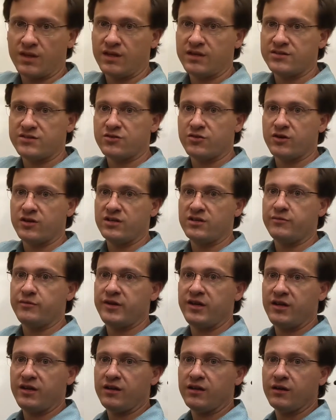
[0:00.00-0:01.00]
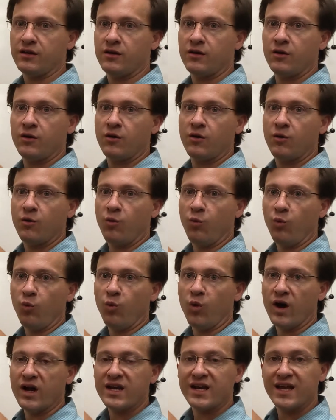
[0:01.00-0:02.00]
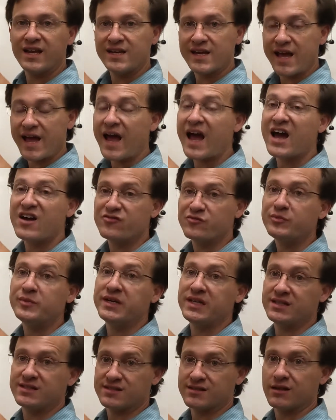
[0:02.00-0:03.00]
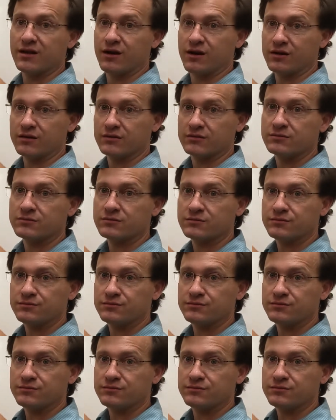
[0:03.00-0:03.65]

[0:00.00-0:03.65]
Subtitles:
is going to be 1 1/2 beats long.